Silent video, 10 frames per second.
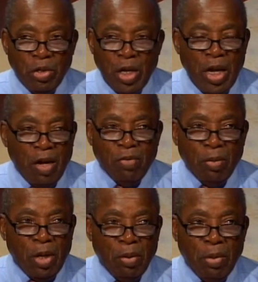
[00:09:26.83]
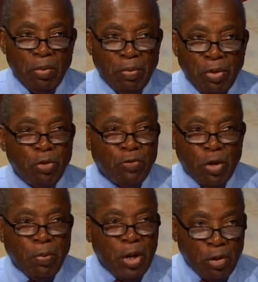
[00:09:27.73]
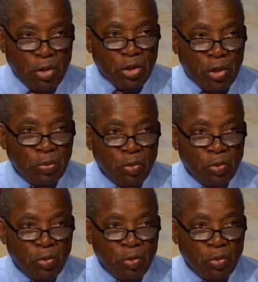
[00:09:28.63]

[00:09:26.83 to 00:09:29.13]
have the beautiful appearance